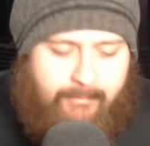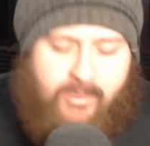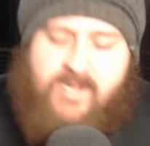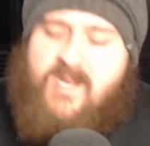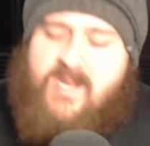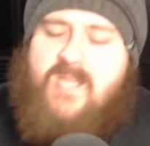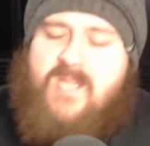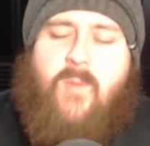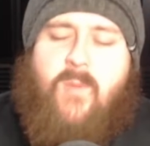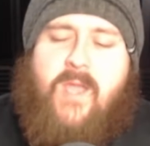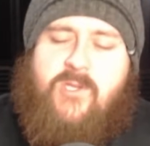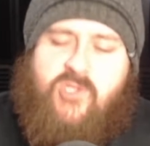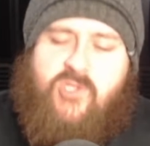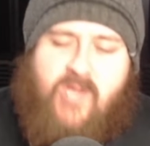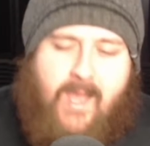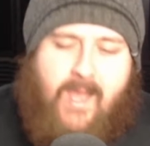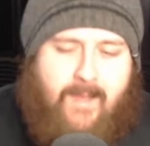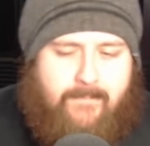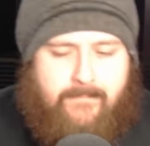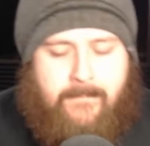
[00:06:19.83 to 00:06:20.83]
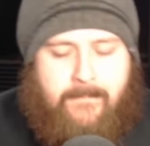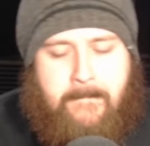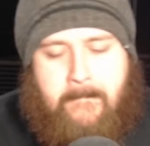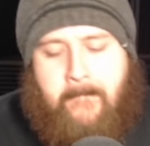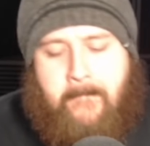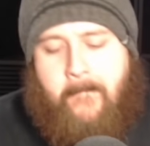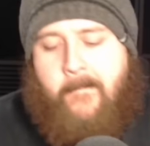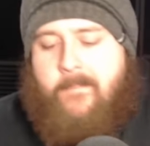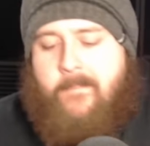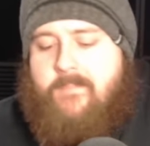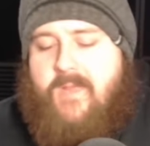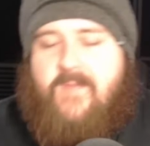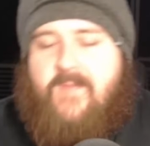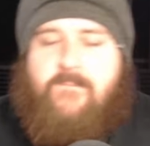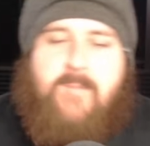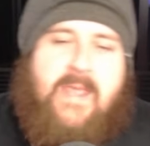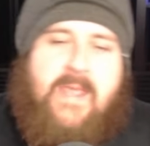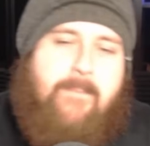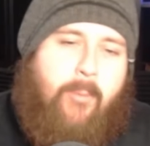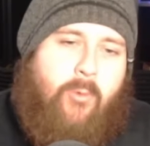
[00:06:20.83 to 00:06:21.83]
Put it this way, chat.
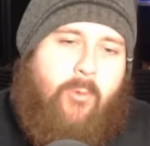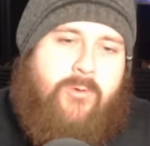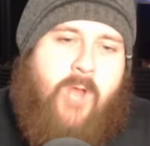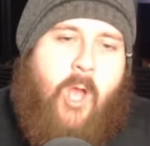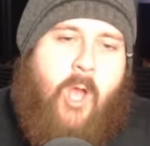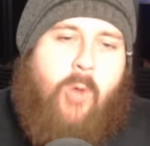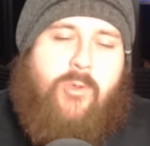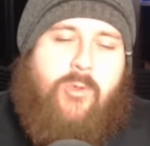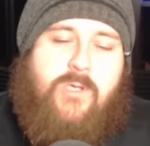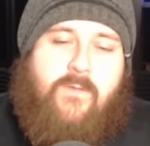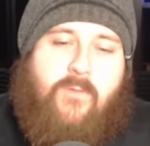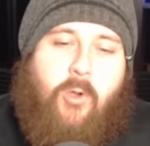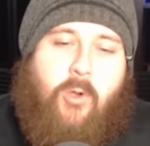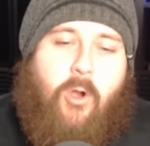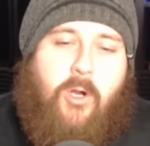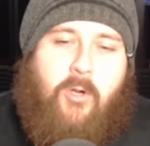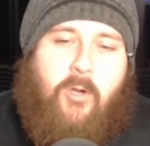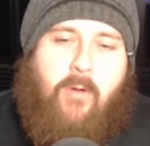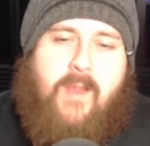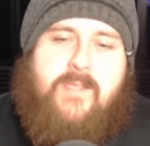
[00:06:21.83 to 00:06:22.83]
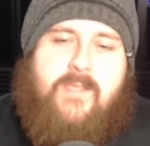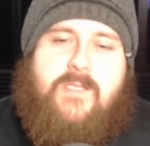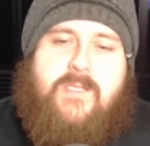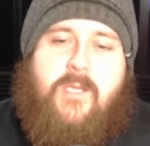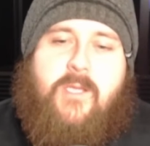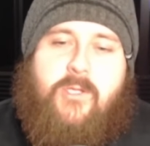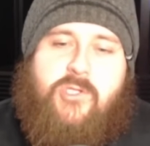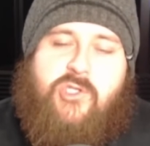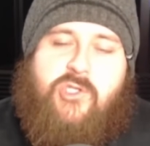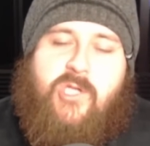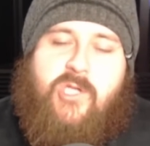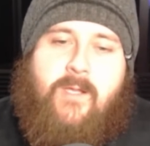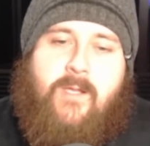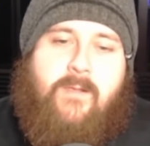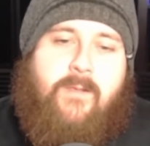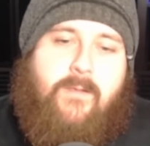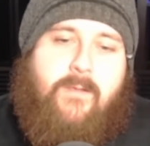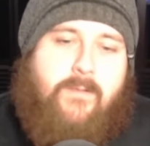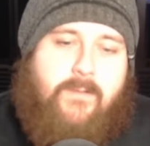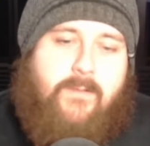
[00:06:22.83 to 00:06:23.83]
If people know you've got a crazy good
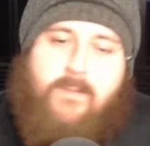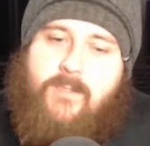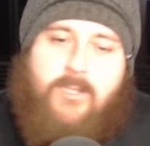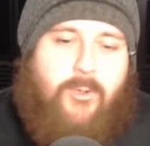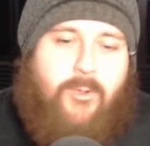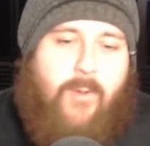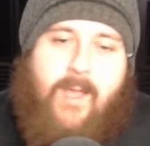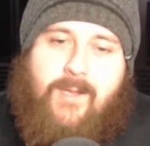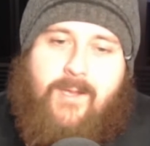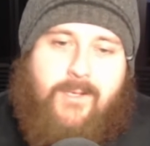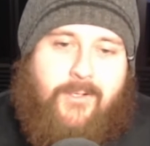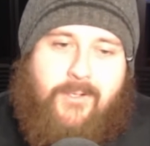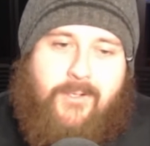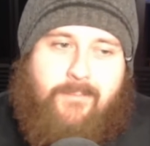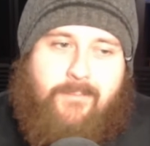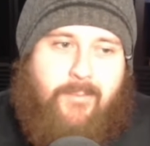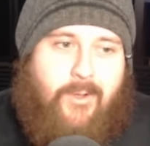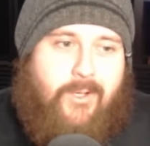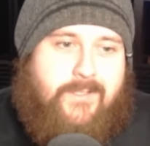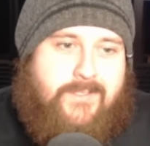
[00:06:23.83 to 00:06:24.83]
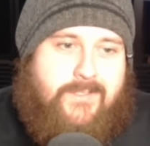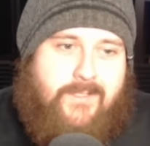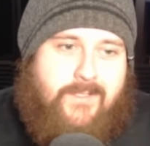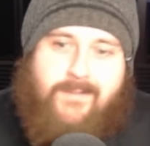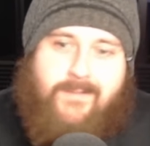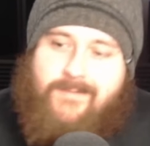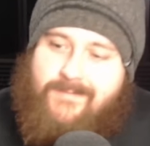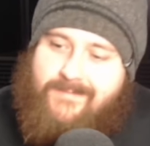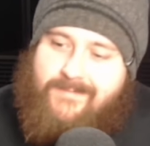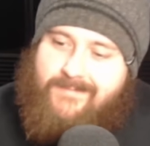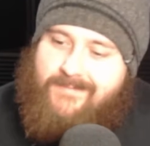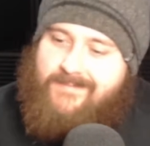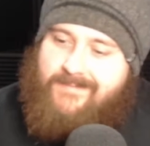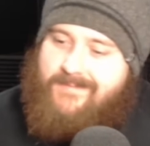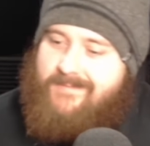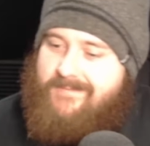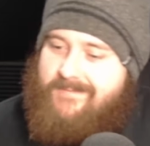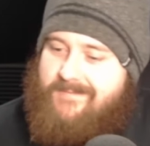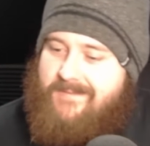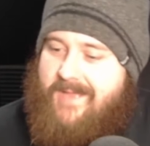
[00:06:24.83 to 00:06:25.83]
chin, you ain't a good boxer.
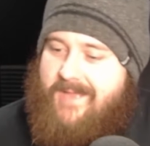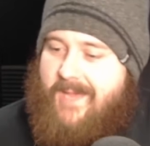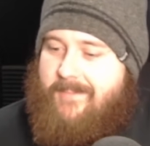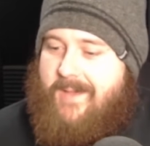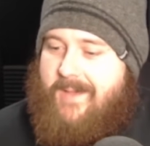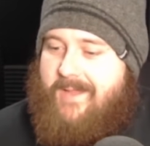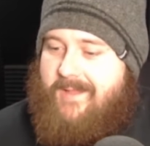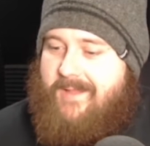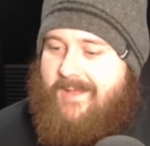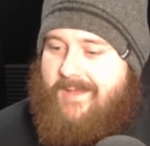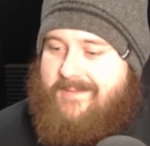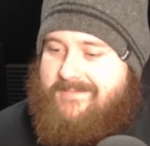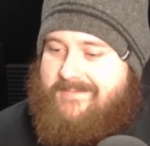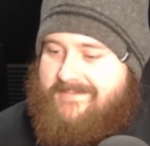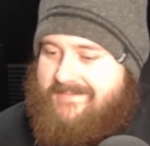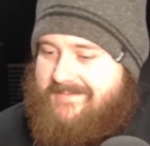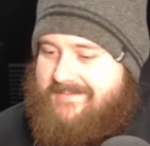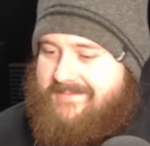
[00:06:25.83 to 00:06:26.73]
How about that?